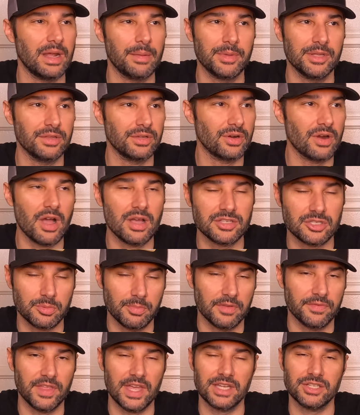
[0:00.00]
I mean, they're awesome.
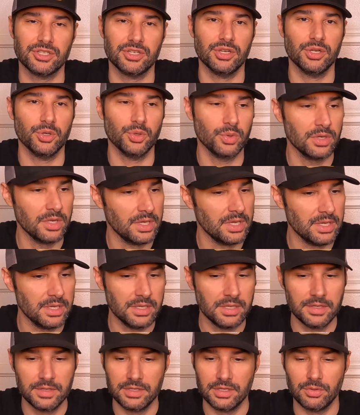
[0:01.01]
If that's you're
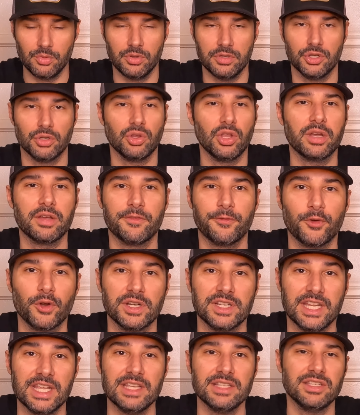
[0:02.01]
looking for
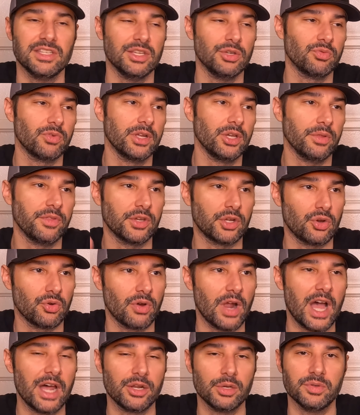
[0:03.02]
a DC reel, the
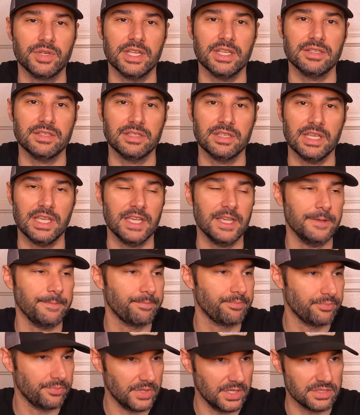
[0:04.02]
Curado DC
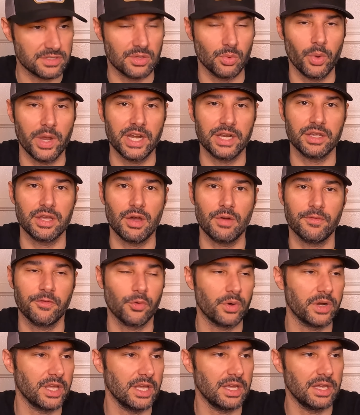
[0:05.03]
is the way to go for you.